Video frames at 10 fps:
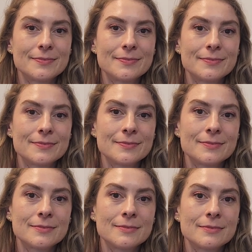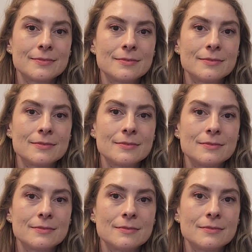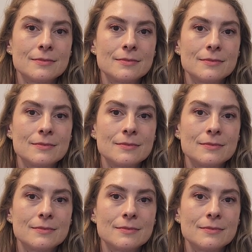[no speech]